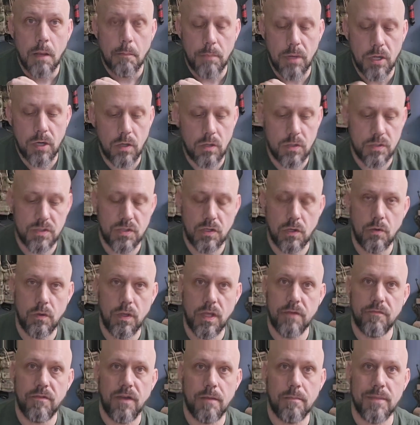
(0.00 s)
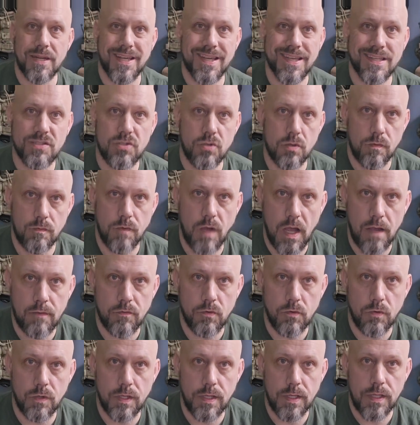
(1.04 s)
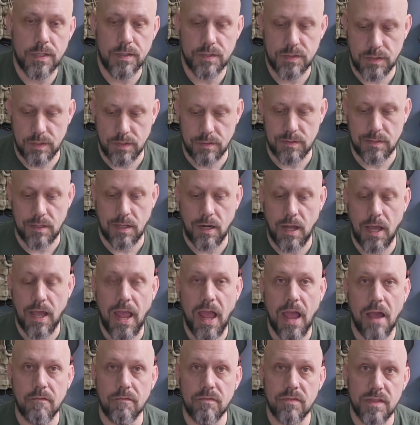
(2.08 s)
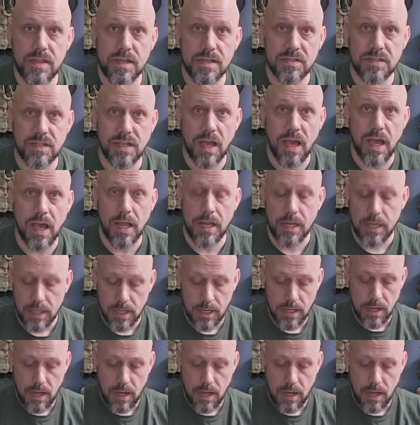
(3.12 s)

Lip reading: but also if I'm in a survival instance and I have this guy,